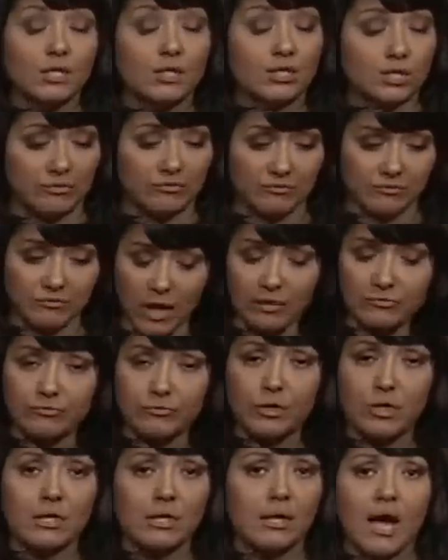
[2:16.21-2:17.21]
She fought
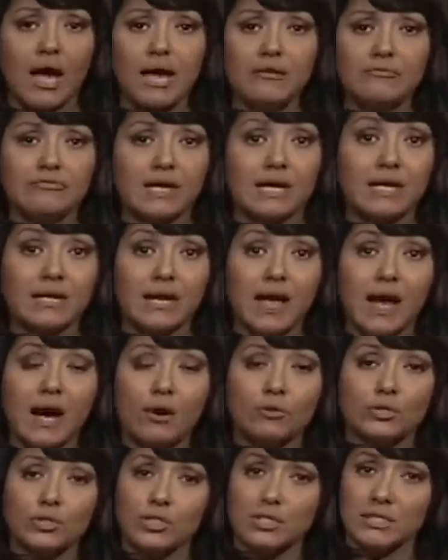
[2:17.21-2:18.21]
for her life, and
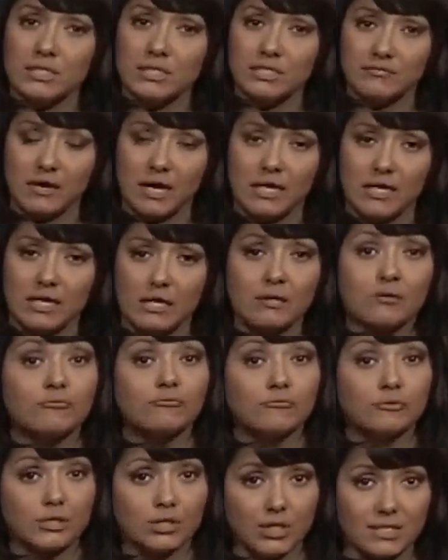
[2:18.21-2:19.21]
now she is fighting
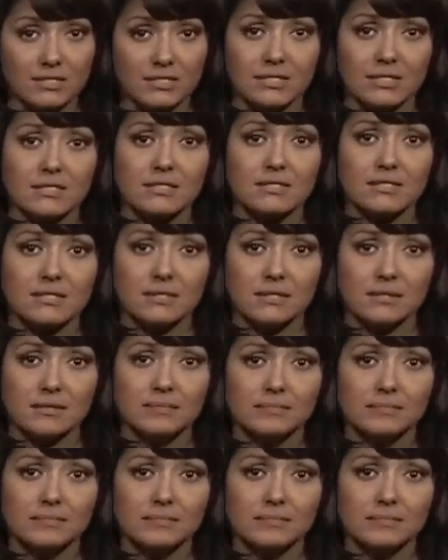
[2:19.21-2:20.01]
for justice.